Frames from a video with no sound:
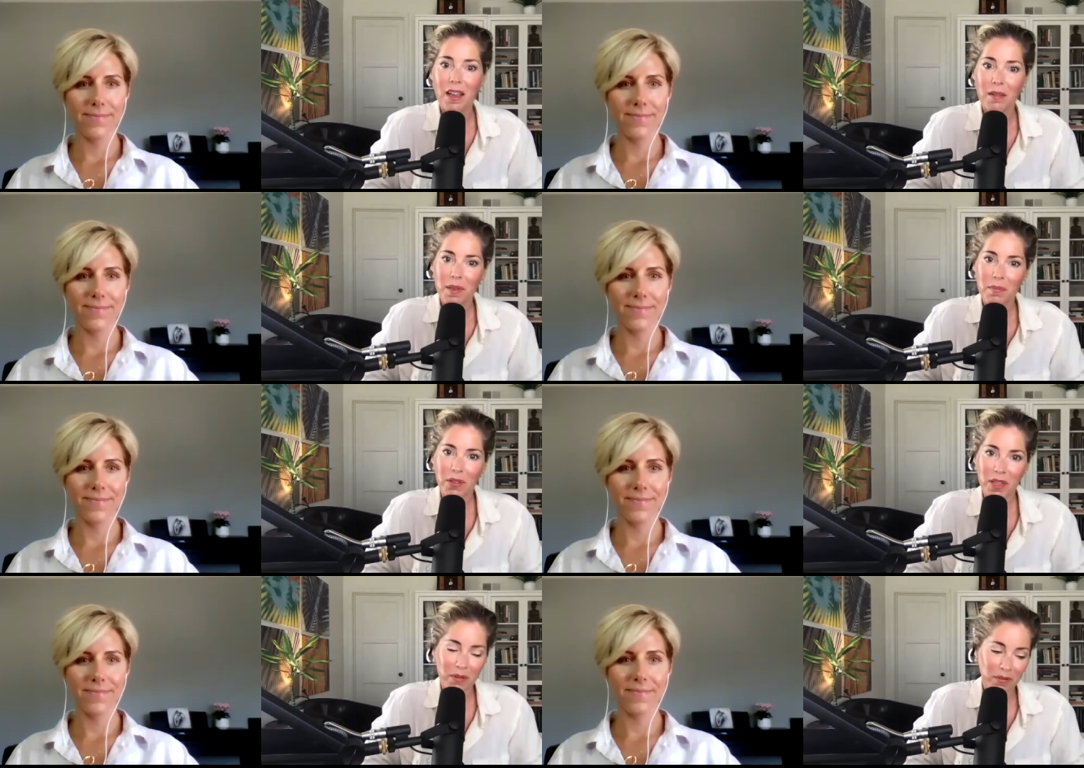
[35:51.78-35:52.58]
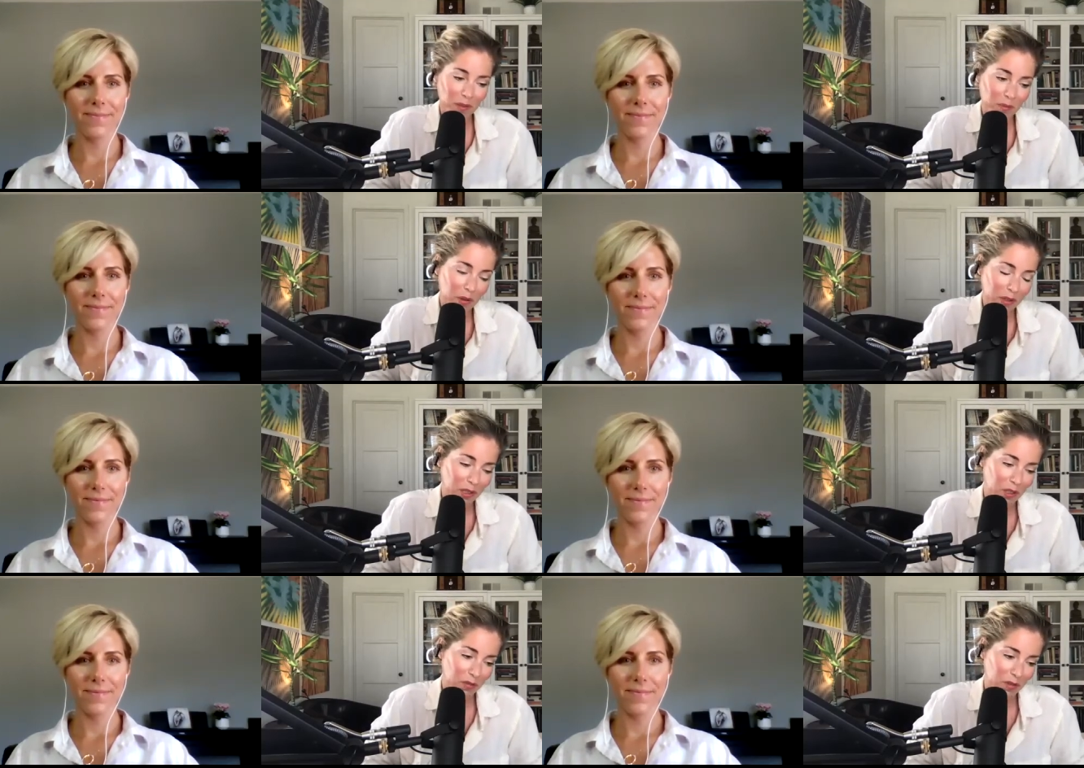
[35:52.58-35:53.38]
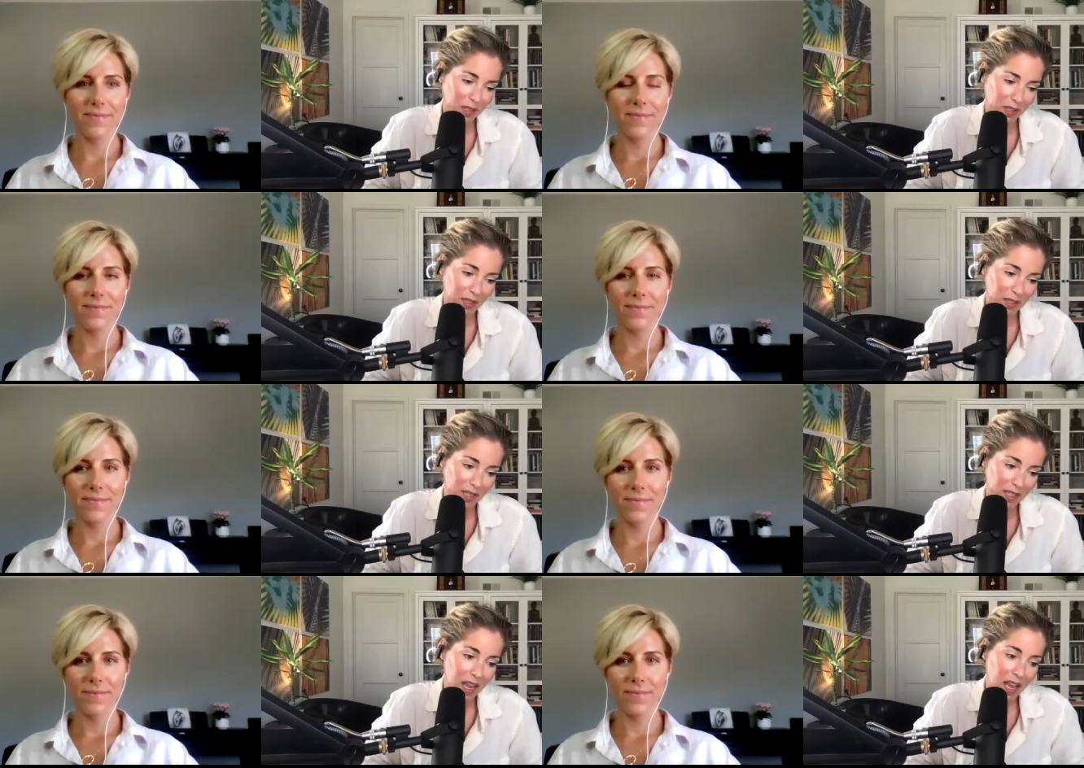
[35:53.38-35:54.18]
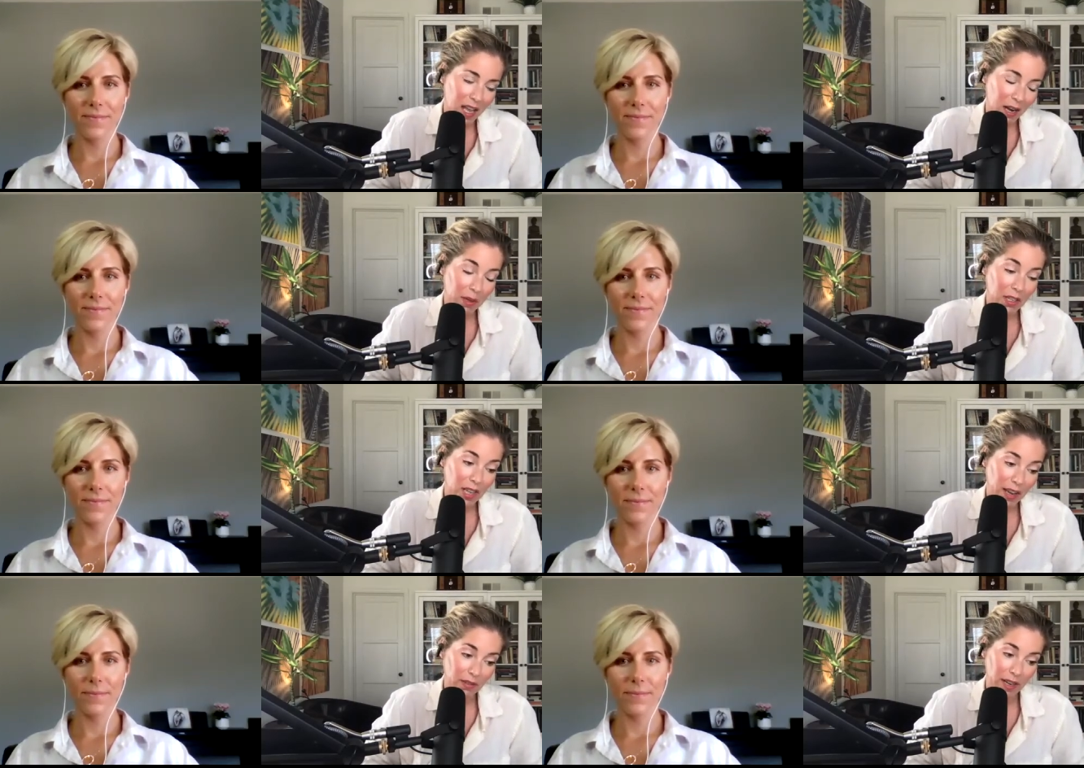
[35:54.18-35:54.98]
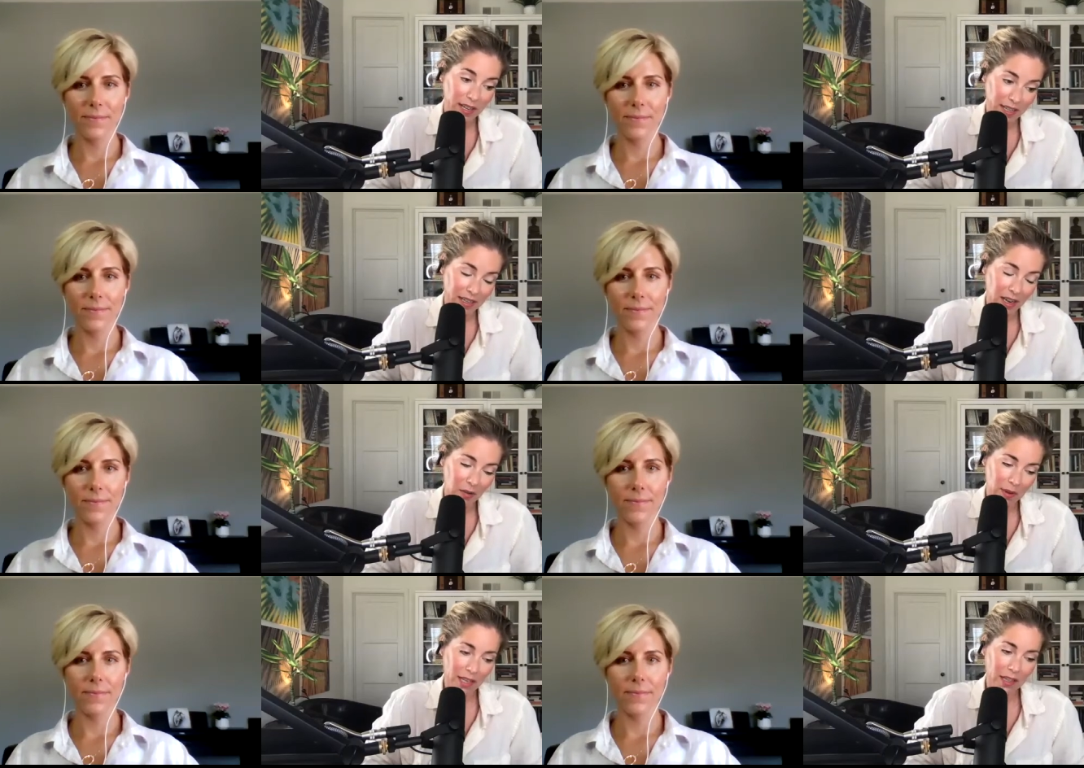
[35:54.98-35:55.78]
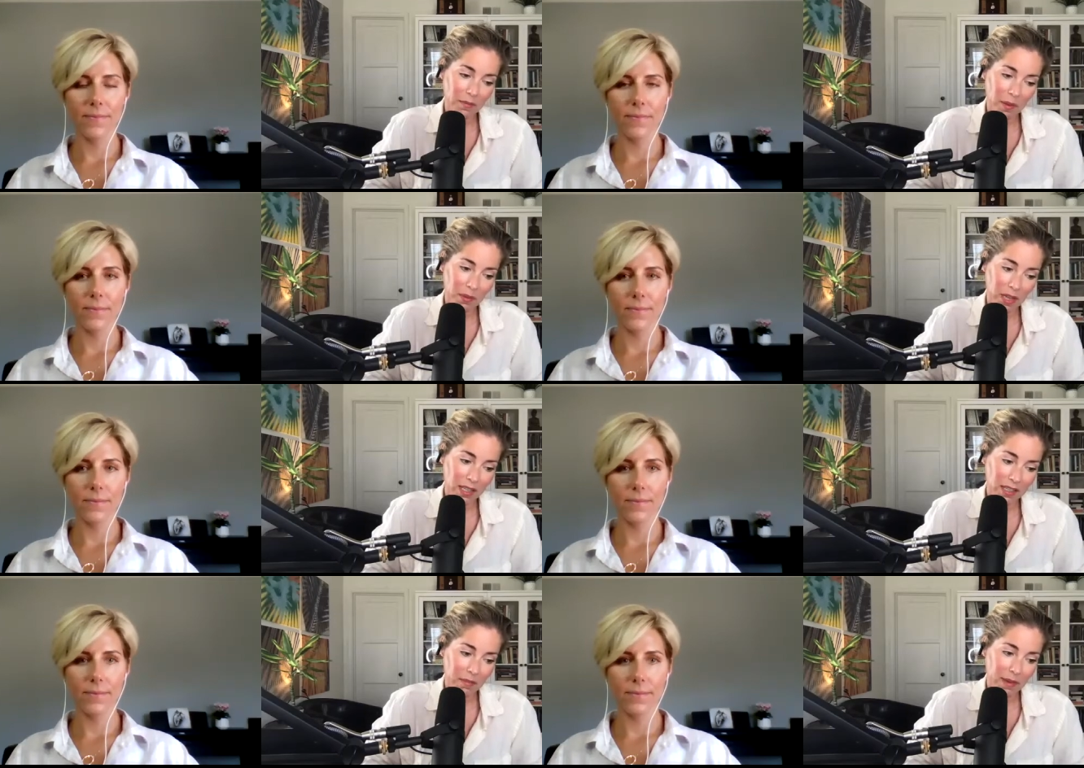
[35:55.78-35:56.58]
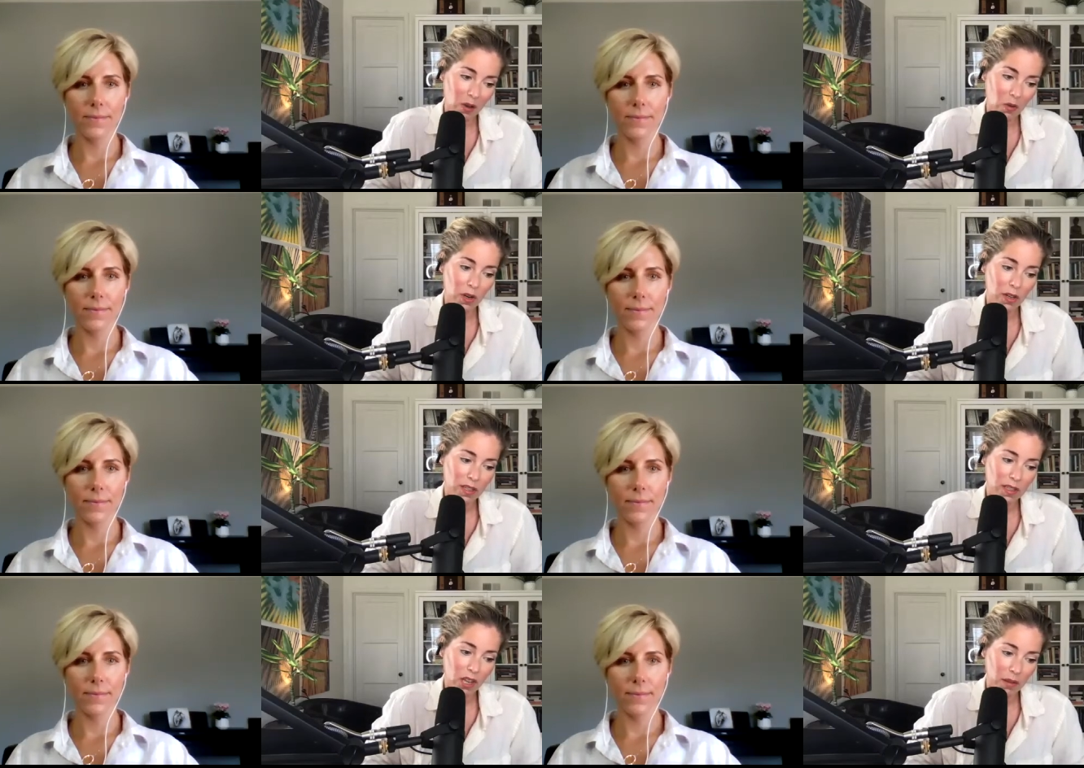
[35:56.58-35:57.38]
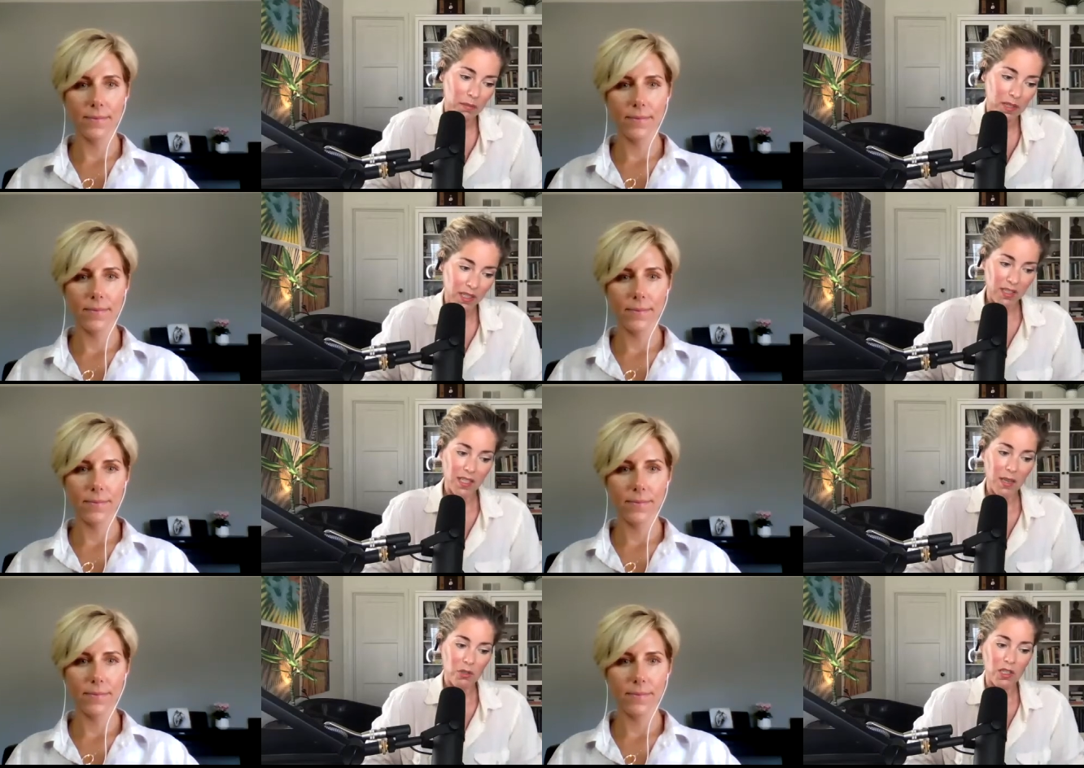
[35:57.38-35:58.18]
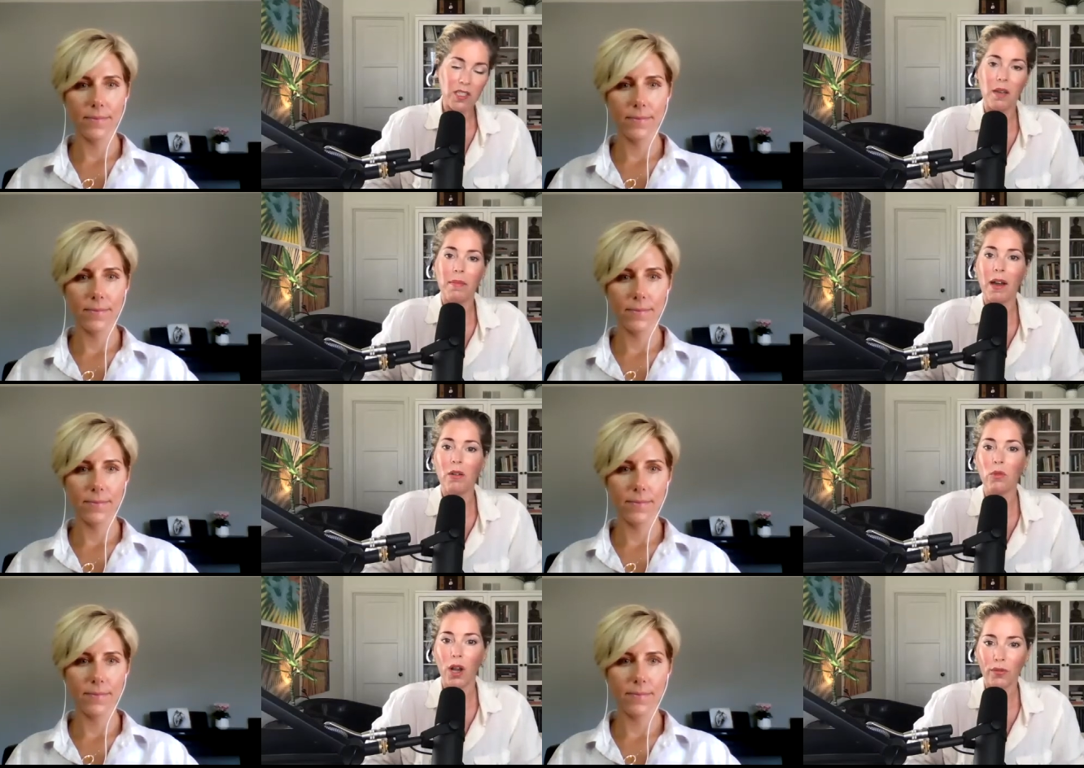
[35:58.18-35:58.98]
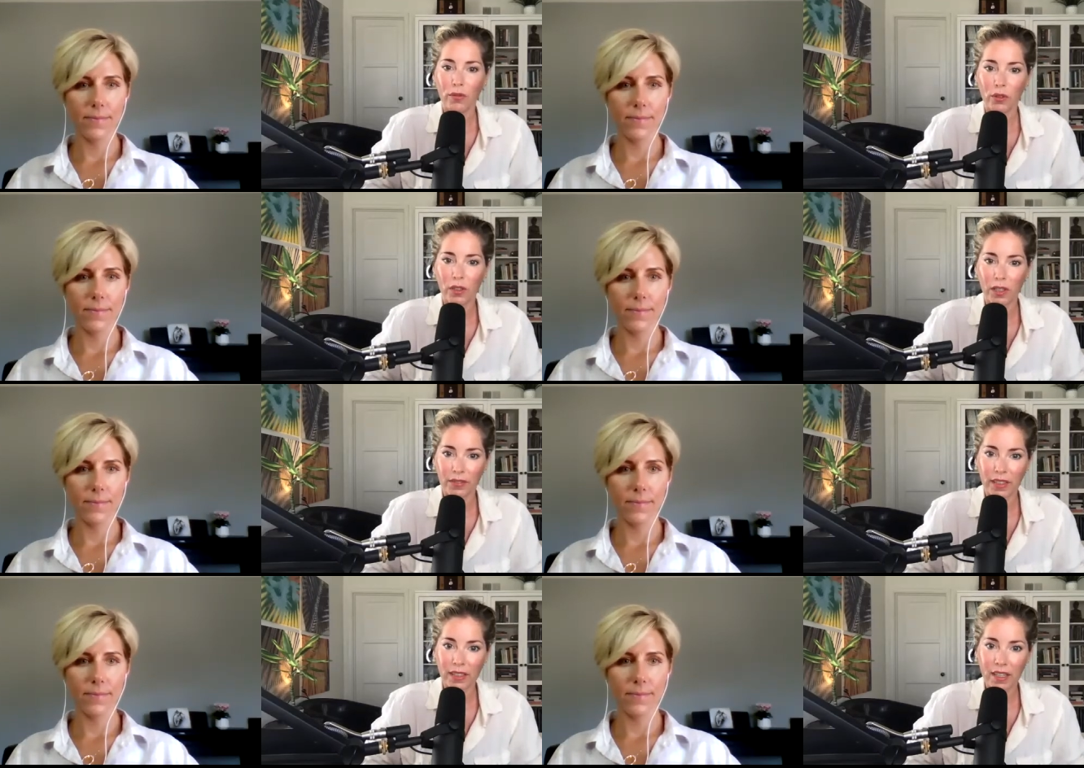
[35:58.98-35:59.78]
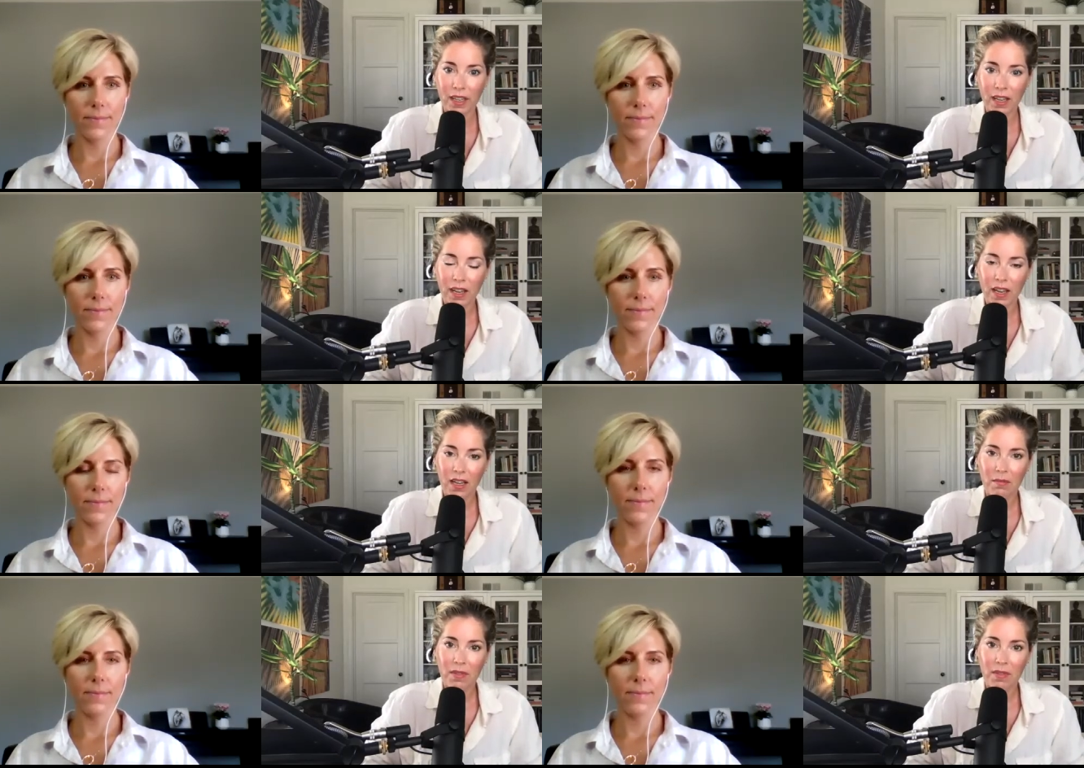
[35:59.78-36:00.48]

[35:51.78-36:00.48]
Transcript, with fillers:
Speaker 1: people that we've spoken to for this series. And I want to dive right in. Uh, we had a lot of people ask about what are the top misconceptions about raw food living um, mm.